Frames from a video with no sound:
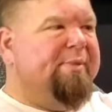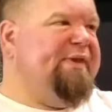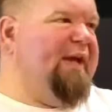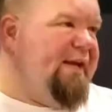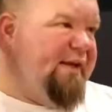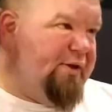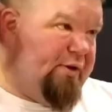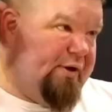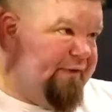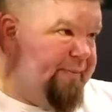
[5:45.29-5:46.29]
But the idea that
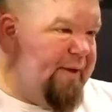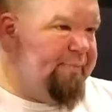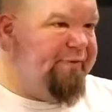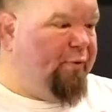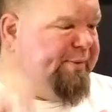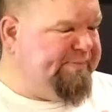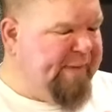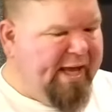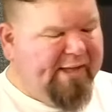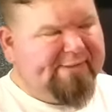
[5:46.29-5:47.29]
you're going to flip on performance
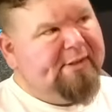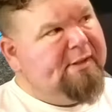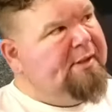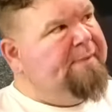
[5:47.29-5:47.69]
max,